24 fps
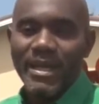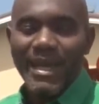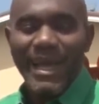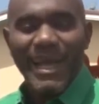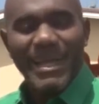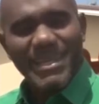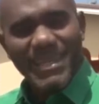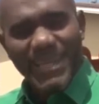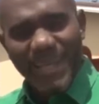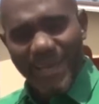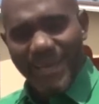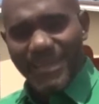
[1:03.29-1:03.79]

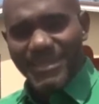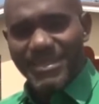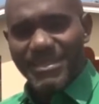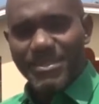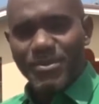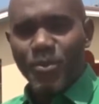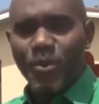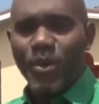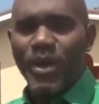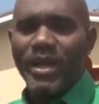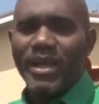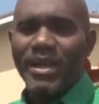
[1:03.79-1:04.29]
And yes,
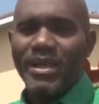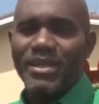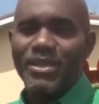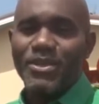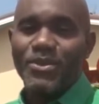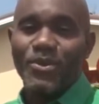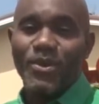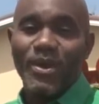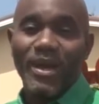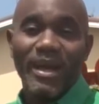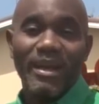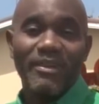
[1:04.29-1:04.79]
while
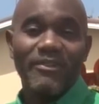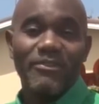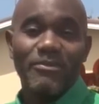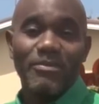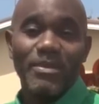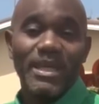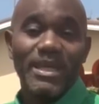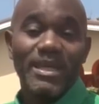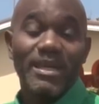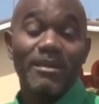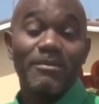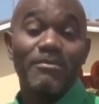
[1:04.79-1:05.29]
you have
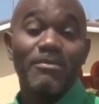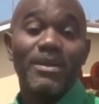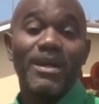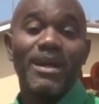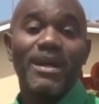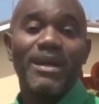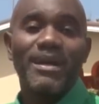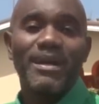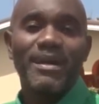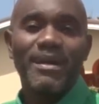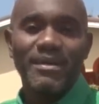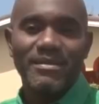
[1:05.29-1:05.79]
become
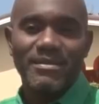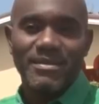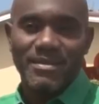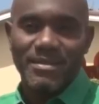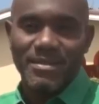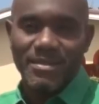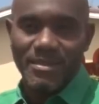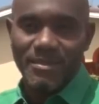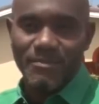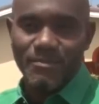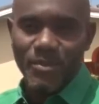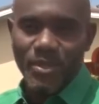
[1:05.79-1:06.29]

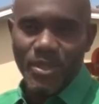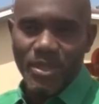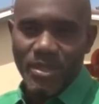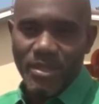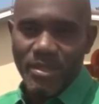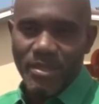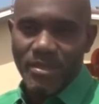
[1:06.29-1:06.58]
accustomed